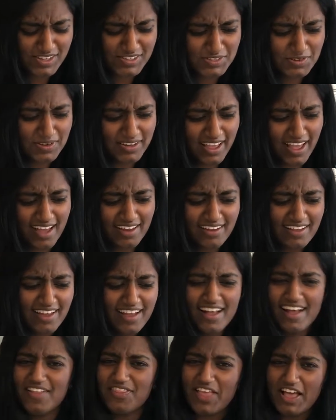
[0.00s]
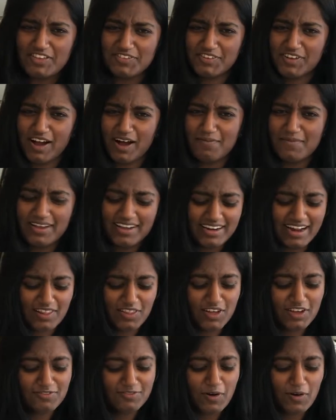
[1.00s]
So again, thanks for coming, and I
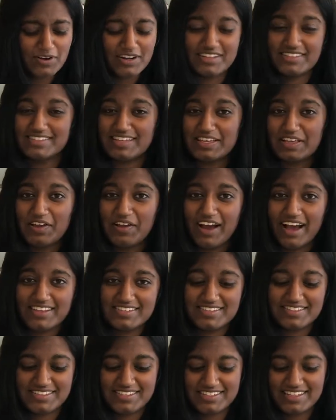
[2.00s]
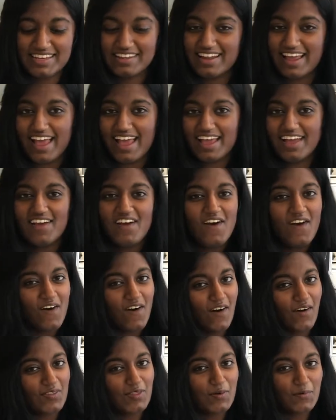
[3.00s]
look forward to seeing you guys' DNA on the